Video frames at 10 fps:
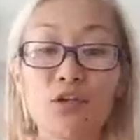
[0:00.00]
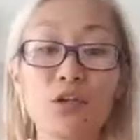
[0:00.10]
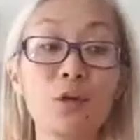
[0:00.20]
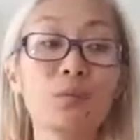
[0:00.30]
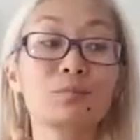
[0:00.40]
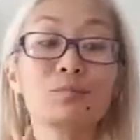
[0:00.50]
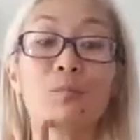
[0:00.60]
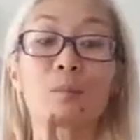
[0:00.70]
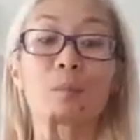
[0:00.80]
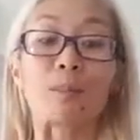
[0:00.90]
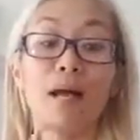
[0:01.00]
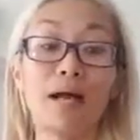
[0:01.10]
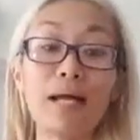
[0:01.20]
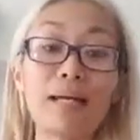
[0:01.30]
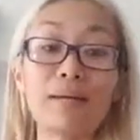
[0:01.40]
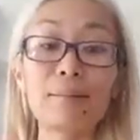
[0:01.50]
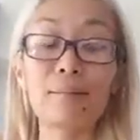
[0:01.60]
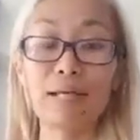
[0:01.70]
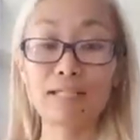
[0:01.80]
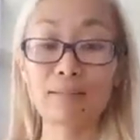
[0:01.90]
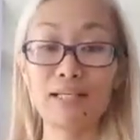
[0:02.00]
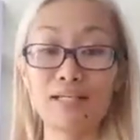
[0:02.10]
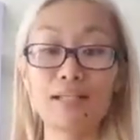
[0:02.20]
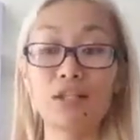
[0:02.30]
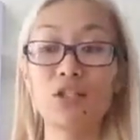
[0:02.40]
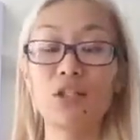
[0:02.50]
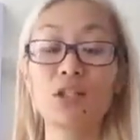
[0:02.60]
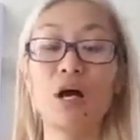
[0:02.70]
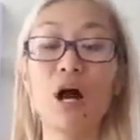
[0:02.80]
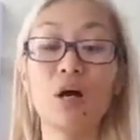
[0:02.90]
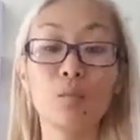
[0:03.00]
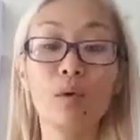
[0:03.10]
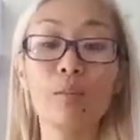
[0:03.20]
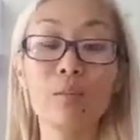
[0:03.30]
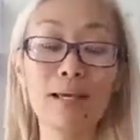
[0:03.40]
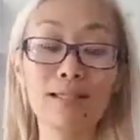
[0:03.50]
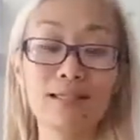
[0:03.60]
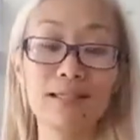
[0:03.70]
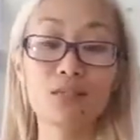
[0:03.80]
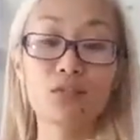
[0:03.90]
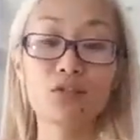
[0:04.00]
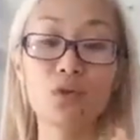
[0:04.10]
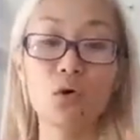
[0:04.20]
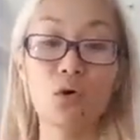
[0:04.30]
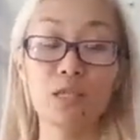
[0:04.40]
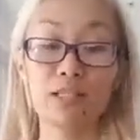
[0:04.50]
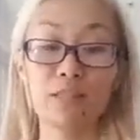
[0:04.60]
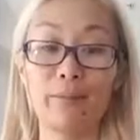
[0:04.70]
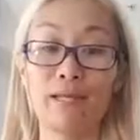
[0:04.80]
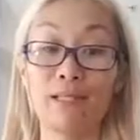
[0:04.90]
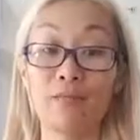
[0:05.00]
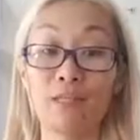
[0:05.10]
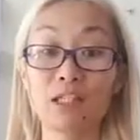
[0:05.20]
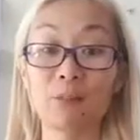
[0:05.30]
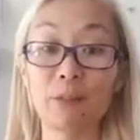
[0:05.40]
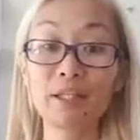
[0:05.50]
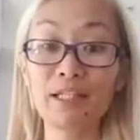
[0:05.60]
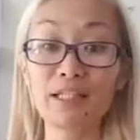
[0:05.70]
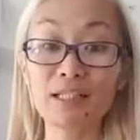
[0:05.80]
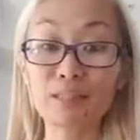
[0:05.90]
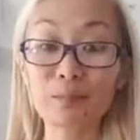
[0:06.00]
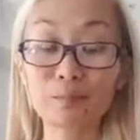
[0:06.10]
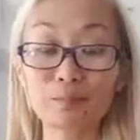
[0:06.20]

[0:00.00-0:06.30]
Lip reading: So I base my decisions on what makes that soul expansive experience.